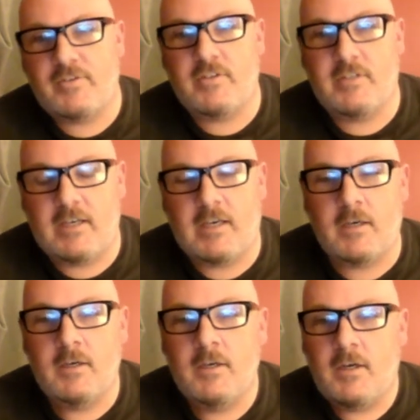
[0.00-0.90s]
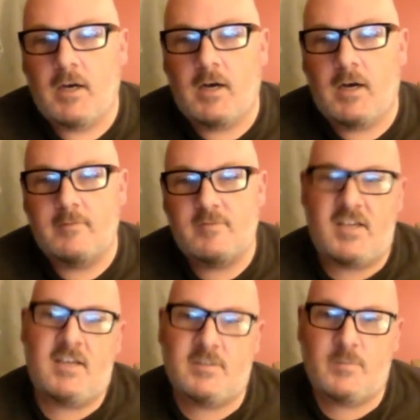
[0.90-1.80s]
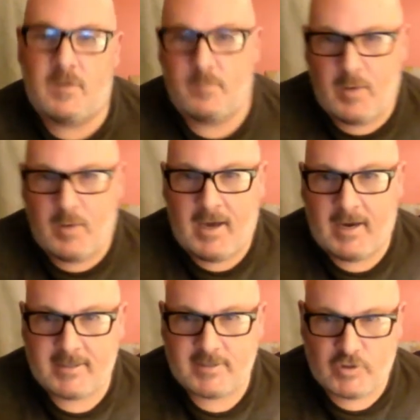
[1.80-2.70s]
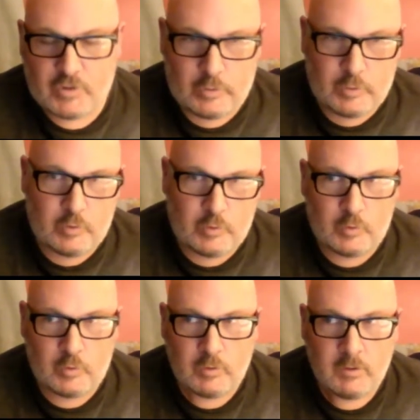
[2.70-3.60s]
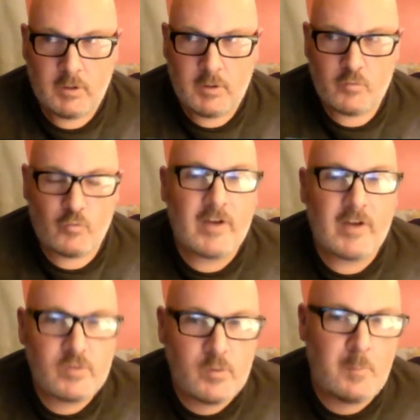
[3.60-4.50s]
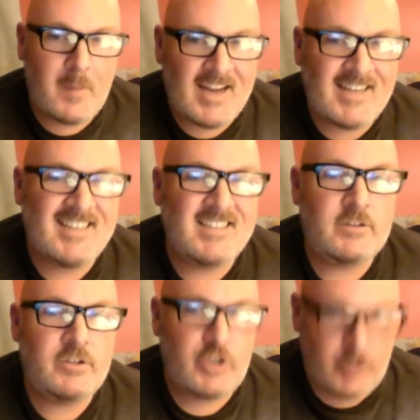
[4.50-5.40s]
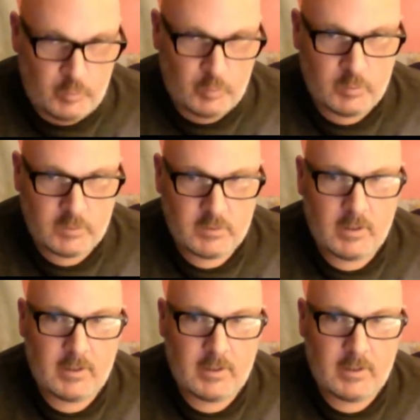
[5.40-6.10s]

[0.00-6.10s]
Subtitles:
of wrestling takes me back to WrestleMania 2.